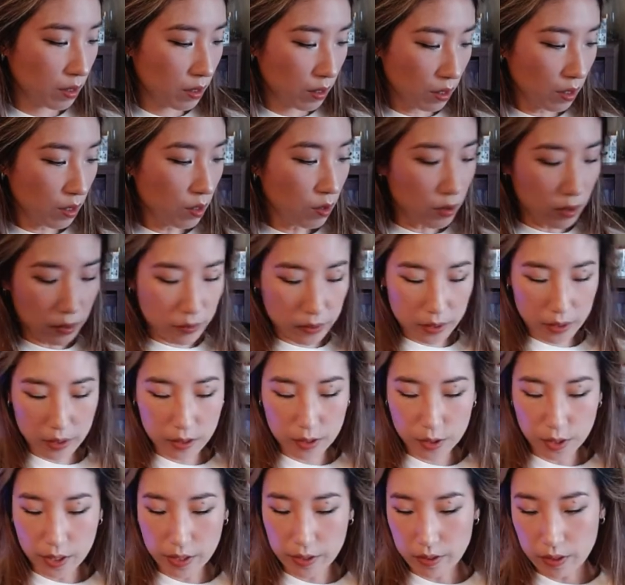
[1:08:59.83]
Oh, I was gonna
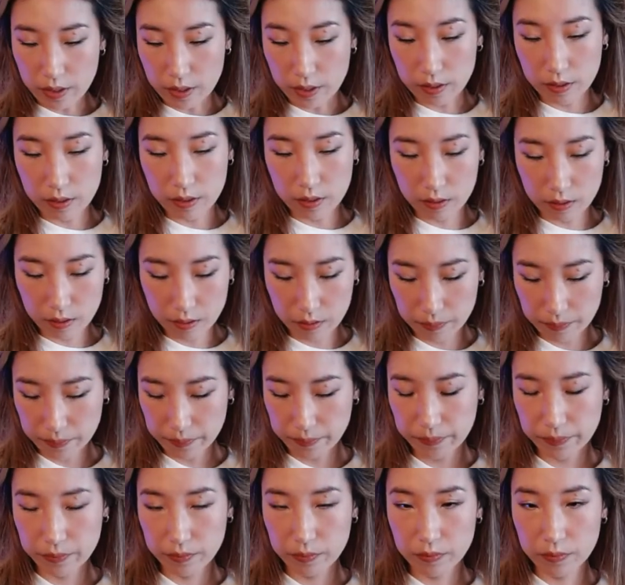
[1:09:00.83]
try this.
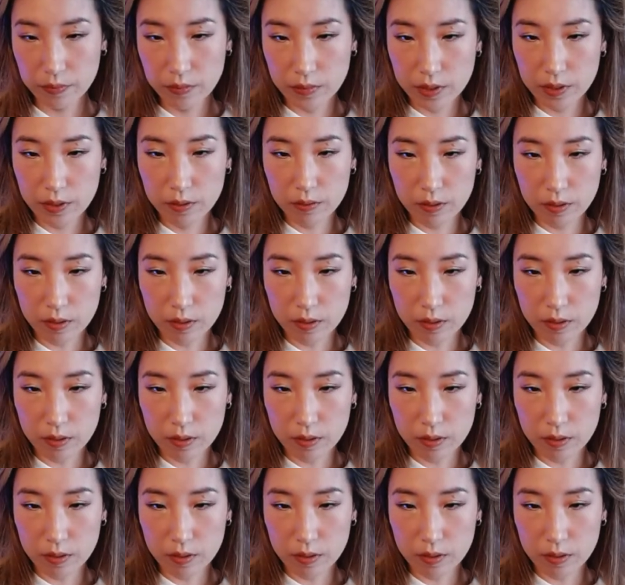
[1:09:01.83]
See what